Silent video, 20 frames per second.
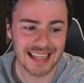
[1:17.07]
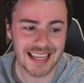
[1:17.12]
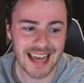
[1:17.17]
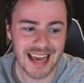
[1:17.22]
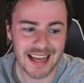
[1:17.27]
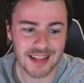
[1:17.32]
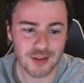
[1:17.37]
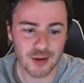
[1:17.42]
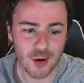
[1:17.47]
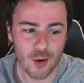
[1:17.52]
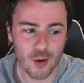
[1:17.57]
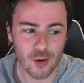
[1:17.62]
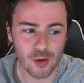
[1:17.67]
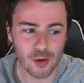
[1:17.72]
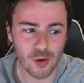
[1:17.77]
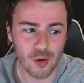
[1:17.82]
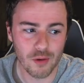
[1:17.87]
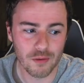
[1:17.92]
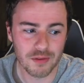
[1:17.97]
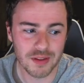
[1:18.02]
get
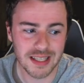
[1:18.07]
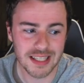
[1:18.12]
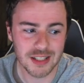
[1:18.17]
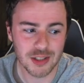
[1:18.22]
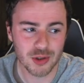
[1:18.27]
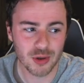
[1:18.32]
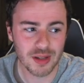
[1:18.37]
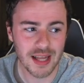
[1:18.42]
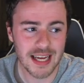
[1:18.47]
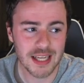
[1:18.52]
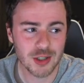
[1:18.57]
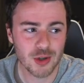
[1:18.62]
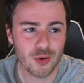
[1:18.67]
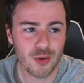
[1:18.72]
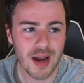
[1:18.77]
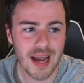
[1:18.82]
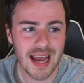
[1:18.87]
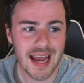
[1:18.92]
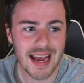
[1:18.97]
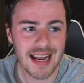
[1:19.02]
all of these. So let's go
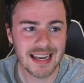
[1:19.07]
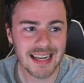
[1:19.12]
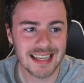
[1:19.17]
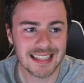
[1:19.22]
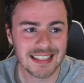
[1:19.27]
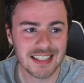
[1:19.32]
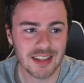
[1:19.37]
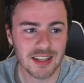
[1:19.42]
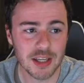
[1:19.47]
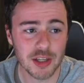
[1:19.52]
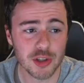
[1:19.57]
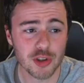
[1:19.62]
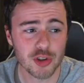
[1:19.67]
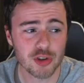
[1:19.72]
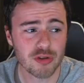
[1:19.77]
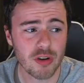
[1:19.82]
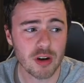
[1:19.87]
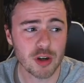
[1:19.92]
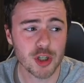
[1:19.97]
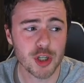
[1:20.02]
ahead into the
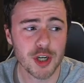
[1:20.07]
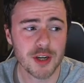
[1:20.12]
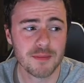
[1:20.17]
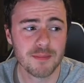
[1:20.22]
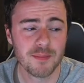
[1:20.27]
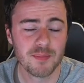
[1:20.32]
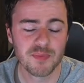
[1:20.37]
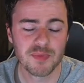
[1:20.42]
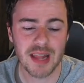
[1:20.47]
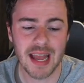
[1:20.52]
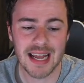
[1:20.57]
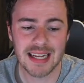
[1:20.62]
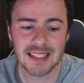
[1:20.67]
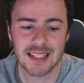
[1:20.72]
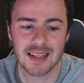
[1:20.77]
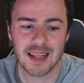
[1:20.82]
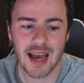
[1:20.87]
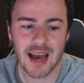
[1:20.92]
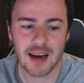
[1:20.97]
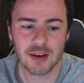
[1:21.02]
construction,
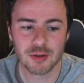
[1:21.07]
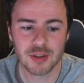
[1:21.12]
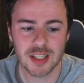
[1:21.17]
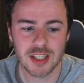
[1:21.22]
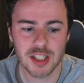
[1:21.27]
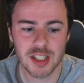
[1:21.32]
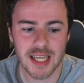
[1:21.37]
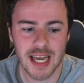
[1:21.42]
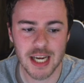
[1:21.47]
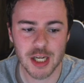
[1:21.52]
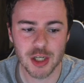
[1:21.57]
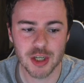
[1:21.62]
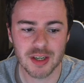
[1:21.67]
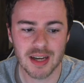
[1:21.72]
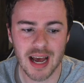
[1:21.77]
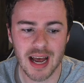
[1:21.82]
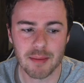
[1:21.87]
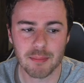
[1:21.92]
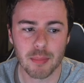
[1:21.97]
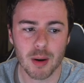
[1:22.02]
into the housing section,
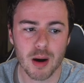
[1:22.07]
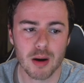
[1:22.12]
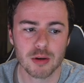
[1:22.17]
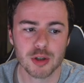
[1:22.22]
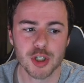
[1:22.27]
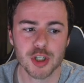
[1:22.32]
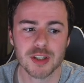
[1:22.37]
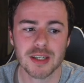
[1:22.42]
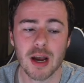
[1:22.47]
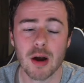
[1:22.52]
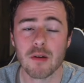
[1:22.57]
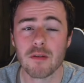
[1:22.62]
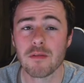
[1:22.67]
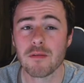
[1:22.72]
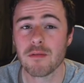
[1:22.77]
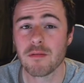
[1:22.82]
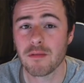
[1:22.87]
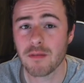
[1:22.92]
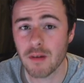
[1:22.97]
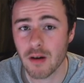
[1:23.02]
and purchase our
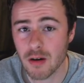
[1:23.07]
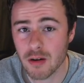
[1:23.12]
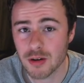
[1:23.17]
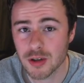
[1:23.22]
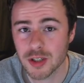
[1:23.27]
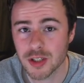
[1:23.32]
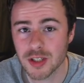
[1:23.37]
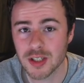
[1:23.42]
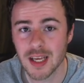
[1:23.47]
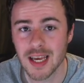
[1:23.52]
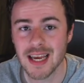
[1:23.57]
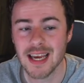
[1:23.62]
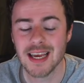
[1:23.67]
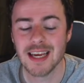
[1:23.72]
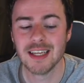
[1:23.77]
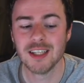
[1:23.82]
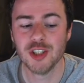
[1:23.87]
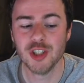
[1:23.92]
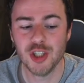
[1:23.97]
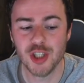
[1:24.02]
first
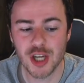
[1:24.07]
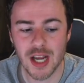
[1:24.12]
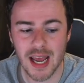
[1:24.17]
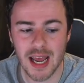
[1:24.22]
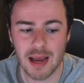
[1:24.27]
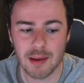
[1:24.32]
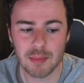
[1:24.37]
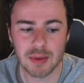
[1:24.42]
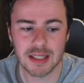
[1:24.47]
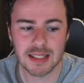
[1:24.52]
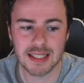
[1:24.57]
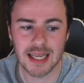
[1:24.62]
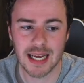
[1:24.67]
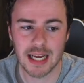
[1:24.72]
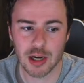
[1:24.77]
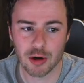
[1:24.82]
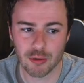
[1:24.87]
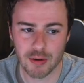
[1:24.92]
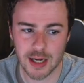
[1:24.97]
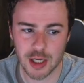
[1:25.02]
gem
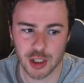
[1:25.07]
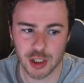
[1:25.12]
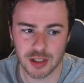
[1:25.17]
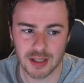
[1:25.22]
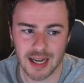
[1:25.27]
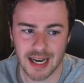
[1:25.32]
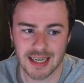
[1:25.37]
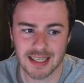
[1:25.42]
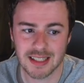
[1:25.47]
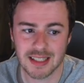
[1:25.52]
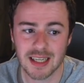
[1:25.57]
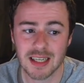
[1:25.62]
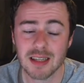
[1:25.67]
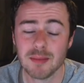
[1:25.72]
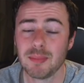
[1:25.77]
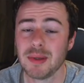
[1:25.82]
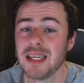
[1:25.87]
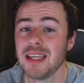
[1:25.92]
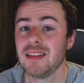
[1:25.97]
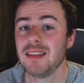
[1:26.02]
decoration, and it's going to
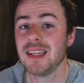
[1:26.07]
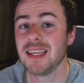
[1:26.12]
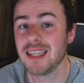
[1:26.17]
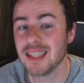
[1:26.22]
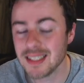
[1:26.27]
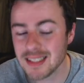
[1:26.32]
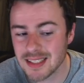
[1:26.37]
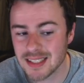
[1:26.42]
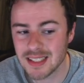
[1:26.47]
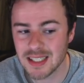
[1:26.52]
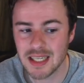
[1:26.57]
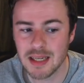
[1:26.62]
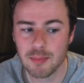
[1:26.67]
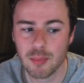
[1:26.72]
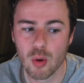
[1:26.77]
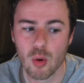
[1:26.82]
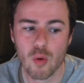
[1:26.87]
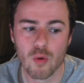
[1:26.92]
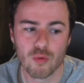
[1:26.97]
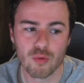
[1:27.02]
be the
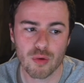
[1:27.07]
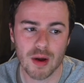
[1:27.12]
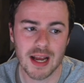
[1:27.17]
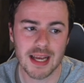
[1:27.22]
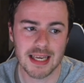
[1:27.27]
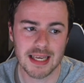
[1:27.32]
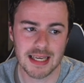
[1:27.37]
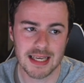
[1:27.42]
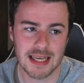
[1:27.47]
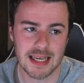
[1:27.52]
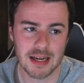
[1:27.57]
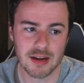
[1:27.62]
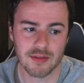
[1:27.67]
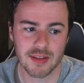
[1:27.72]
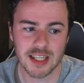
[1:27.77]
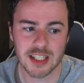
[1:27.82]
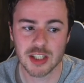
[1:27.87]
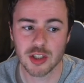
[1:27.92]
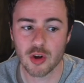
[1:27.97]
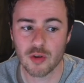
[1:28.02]
gazebo right here.
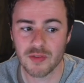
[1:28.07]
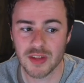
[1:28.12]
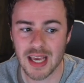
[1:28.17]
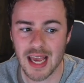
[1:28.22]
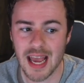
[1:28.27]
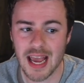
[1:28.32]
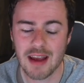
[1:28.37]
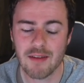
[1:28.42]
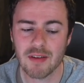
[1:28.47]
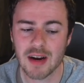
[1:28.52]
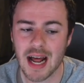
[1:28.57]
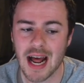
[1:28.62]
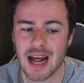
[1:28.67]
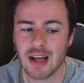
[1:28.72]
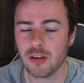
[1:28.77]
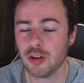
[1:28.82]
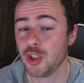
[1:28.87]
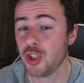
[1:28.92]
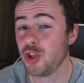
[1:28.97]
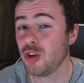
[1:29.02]
This is on the Haven
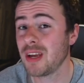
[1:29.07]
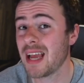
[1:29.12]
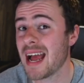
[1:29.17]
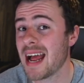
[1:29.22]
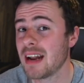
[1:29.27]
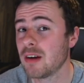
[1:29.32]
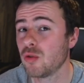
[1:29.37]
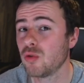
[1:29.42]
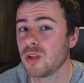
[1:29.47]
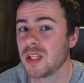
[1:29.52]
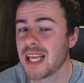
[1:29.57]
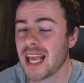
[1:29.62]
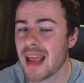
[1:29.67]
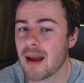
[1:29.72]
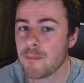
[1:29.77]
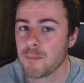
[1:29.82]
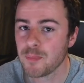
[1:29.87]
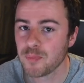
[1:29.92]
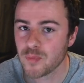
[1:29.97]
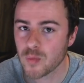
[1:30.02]
Island. You can only
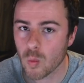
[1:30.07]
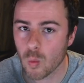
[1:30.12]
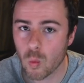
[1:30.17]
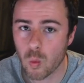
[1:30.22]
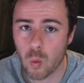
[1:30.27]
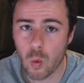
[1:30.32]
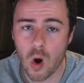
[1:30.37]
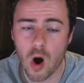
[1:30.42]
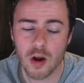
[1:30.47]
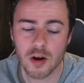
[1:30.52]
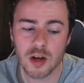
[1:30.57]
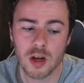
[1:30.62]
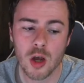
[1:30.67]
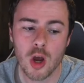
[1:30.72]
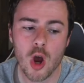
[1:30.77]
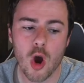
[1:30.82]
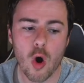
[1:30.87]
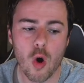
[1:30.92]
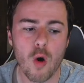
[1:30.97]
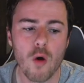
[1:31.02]
get one
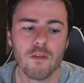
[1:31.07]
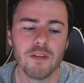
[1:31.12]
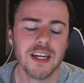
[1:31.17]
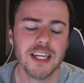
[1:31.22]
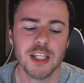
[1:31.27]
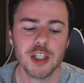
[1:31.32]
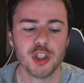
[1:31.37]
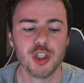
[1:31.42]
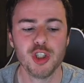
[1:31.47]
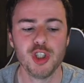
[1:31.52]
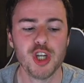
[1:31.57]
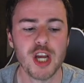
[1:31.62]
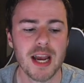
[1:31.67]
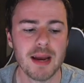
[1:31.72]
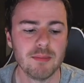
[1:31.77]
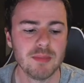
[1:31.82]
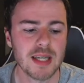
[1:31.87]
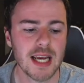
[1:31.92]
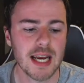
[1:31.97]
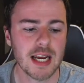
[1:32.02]
of each
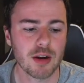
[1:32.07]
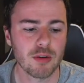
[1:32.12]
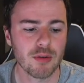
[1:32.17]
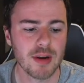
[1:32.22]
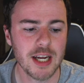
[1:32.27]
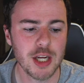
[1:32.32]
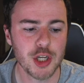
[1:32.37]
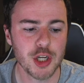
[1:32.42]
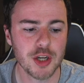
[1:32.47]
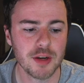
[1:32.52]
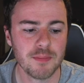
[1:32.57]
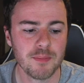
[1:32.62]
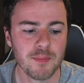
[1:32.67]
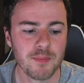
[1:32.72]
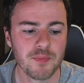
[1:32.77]
gem decoration,